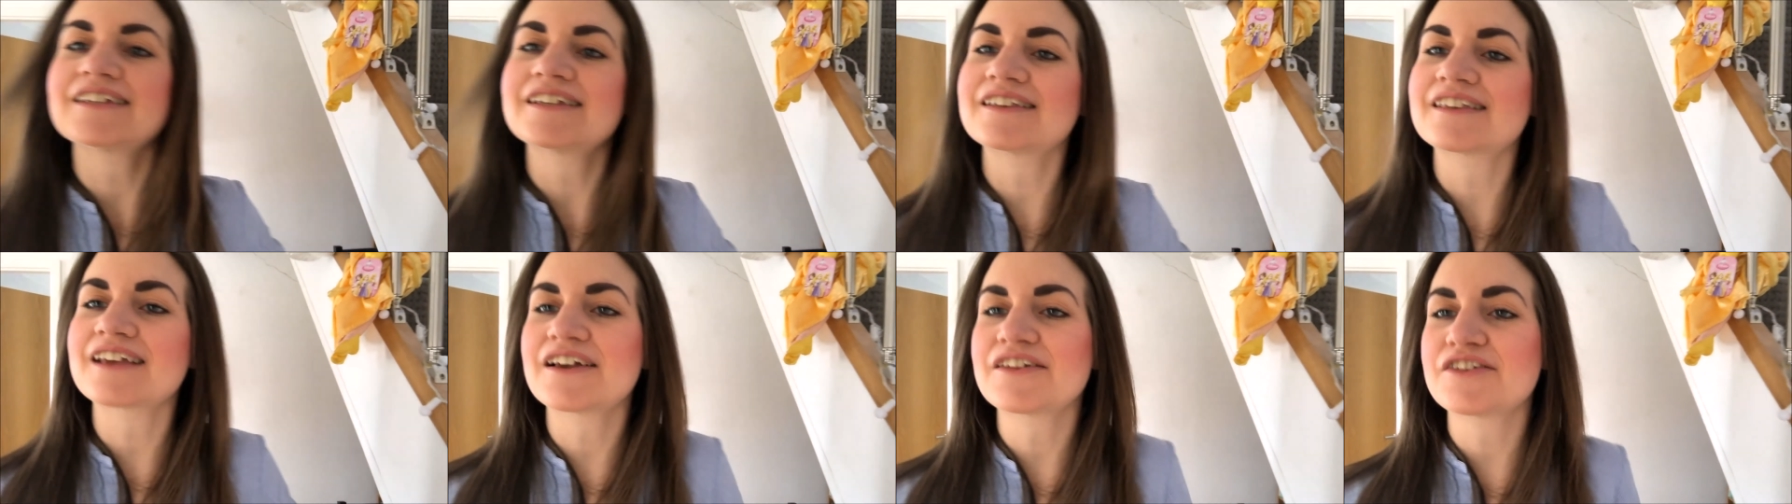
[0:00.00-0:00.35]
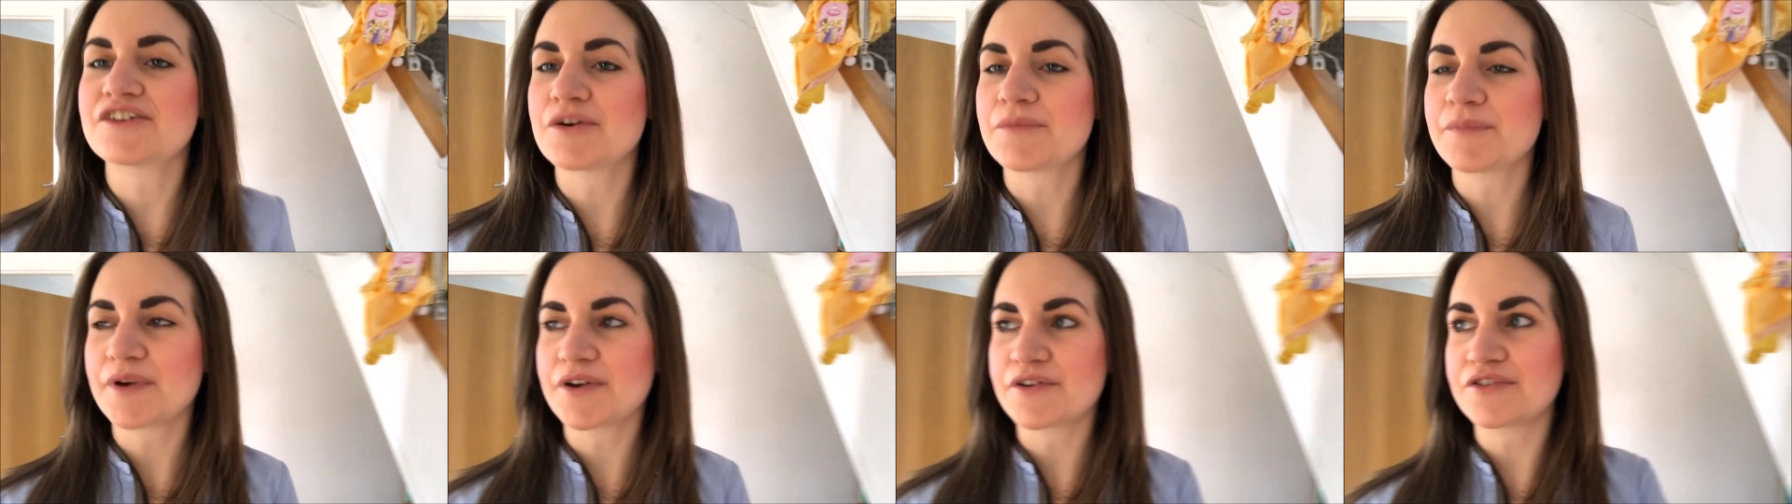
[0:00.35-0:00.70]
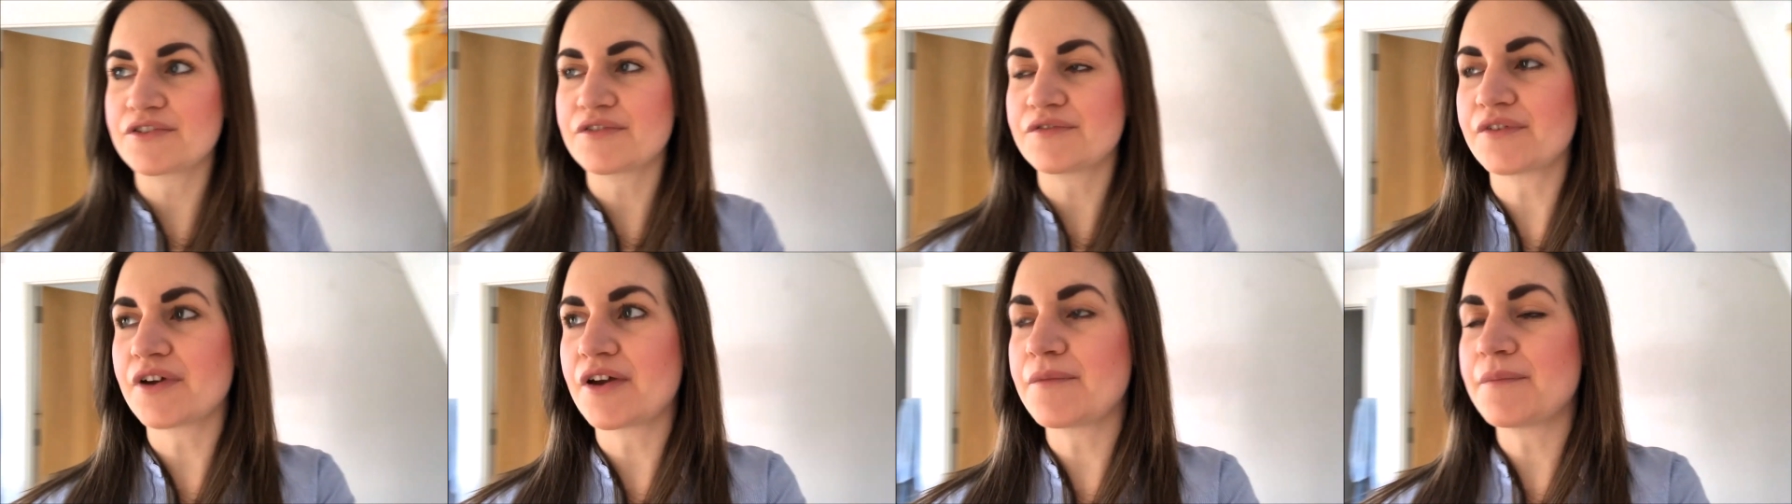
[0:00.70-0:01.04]
It's actually a
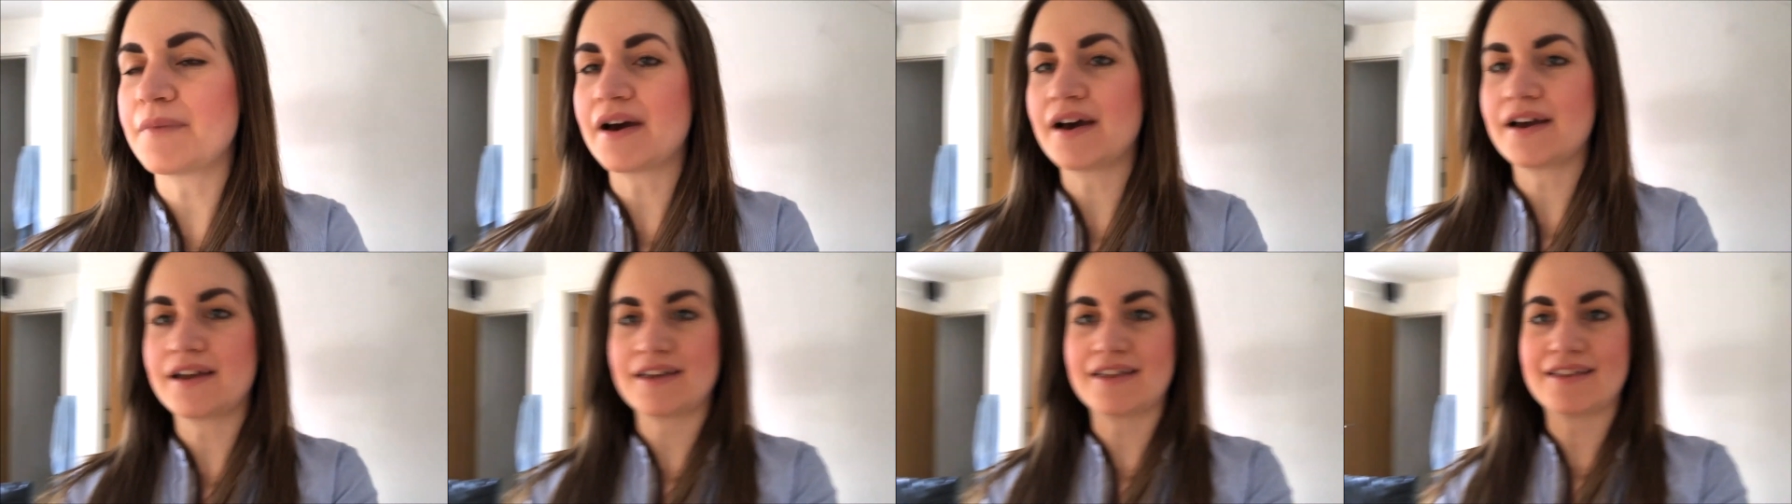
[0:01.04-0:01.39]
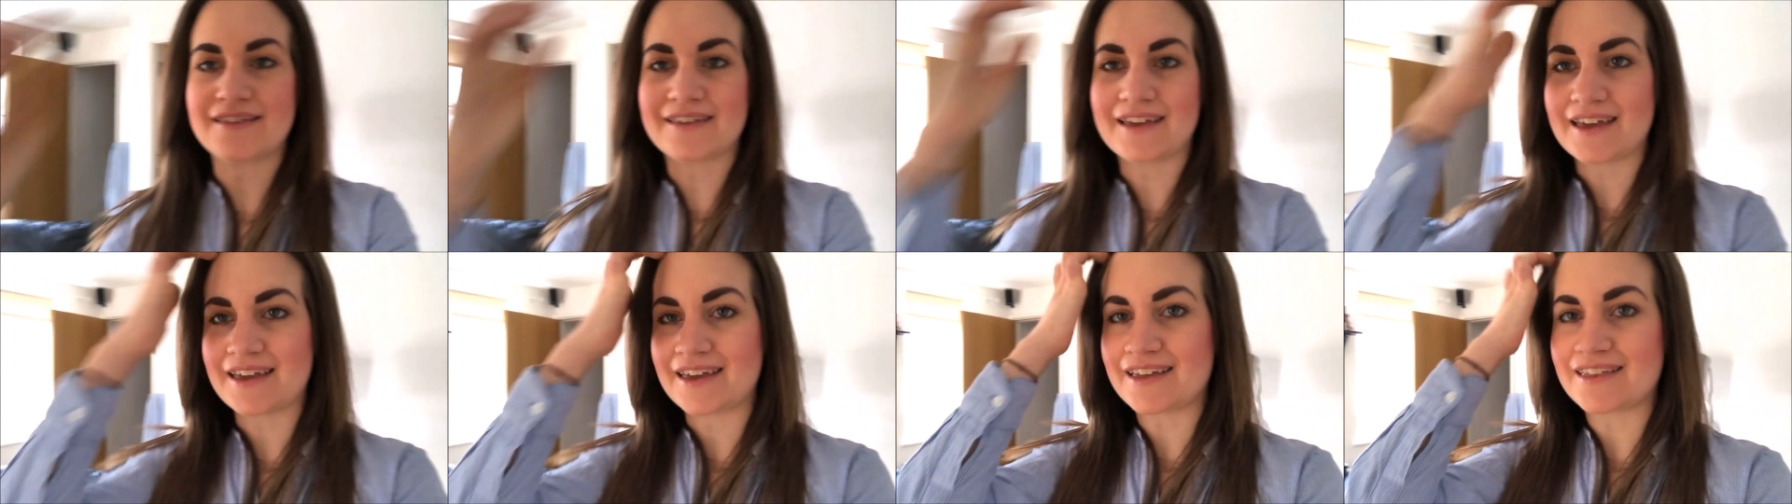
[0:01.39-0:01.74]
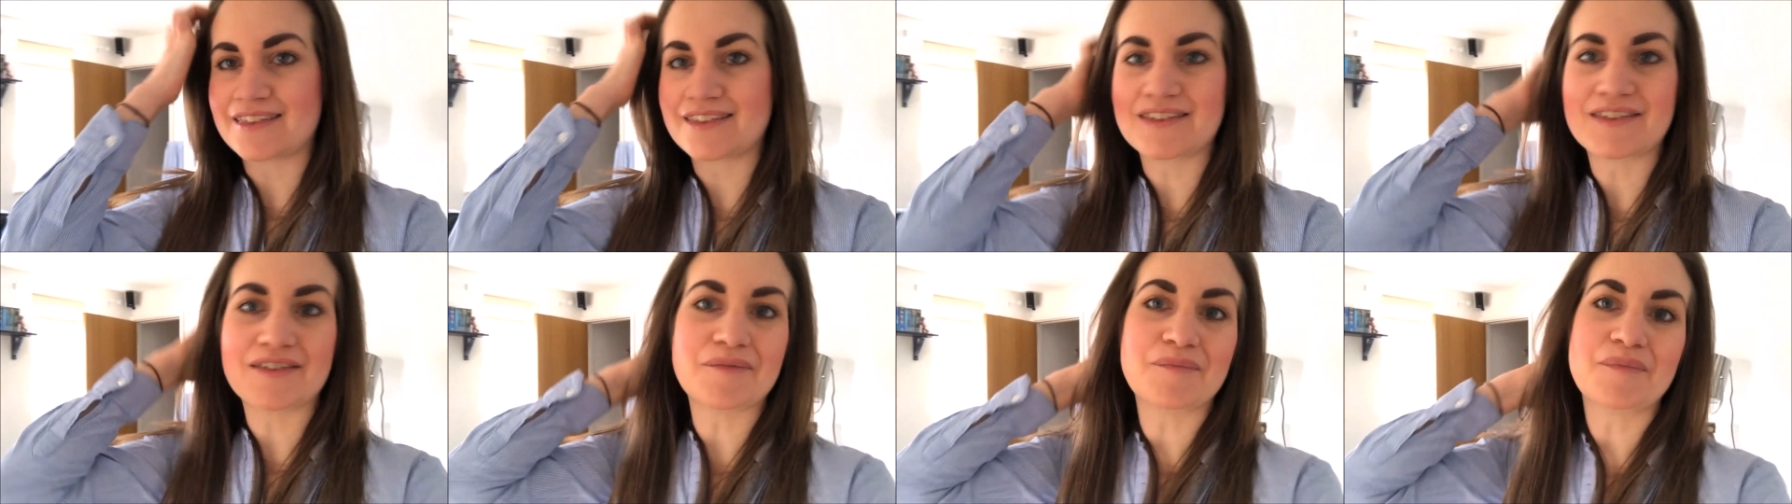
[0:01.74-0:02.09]
postal vote, but I can take it
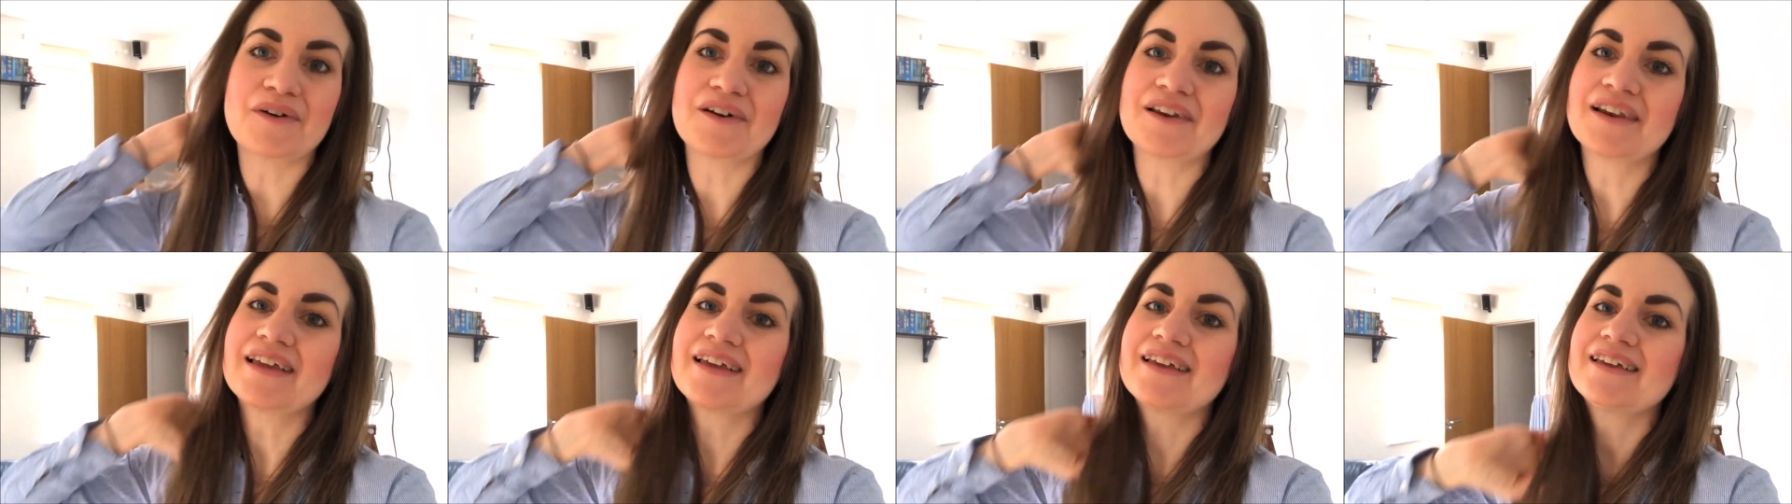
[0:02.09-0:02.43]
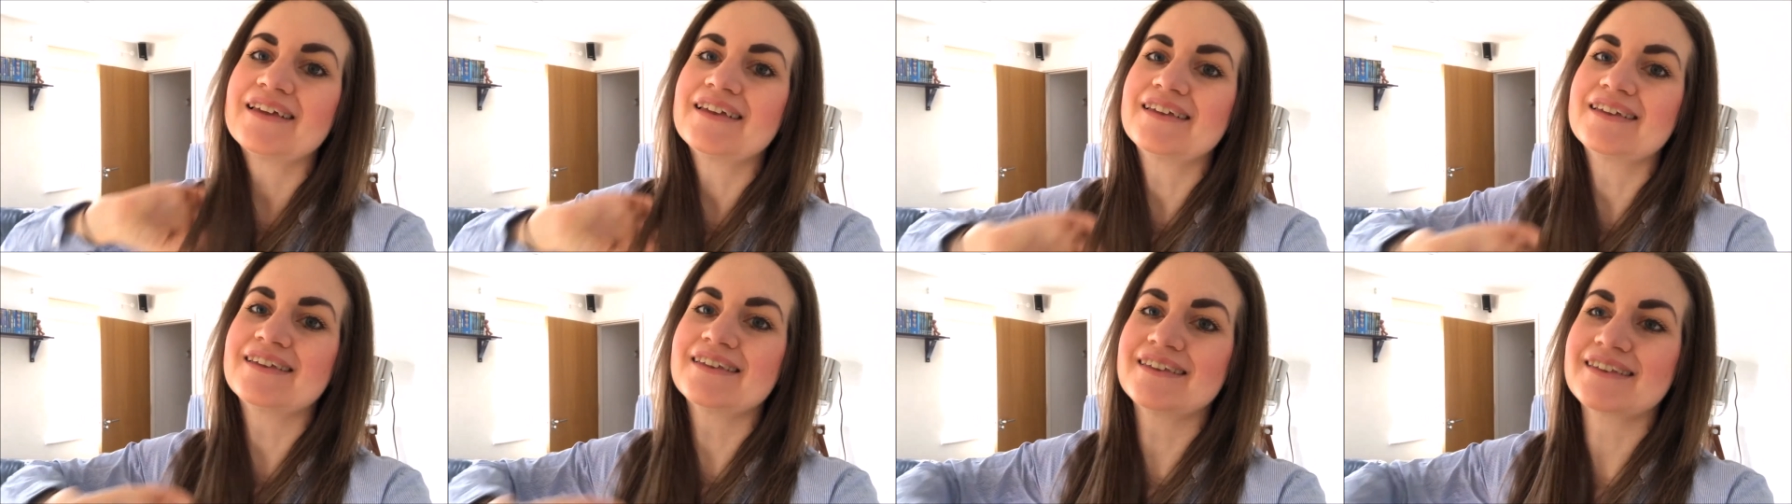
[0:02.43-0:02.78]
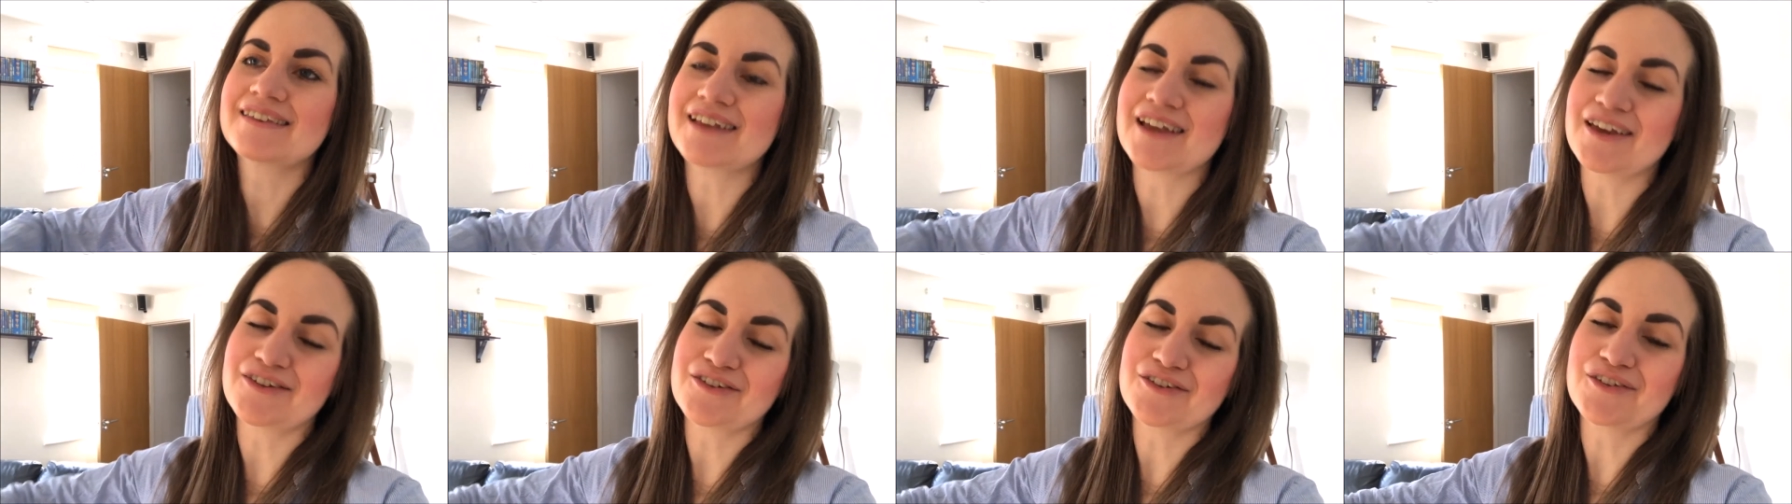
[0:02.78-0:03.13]
into the polling
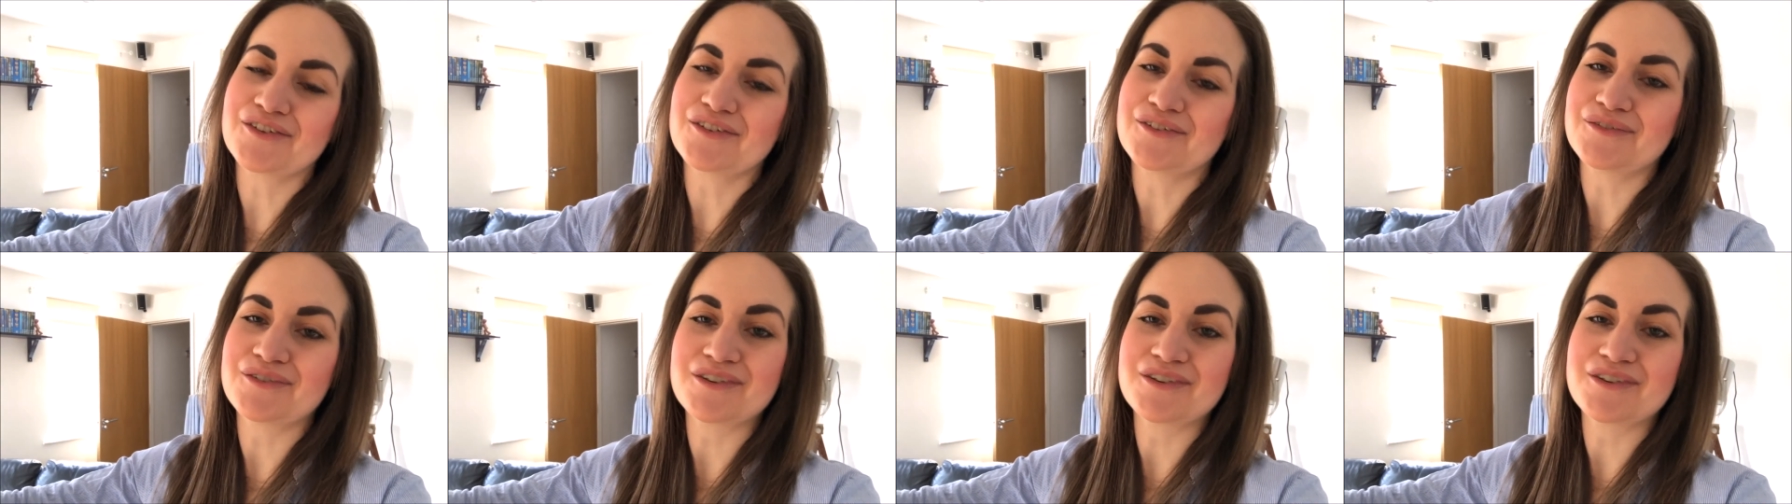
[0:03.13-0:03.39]
station,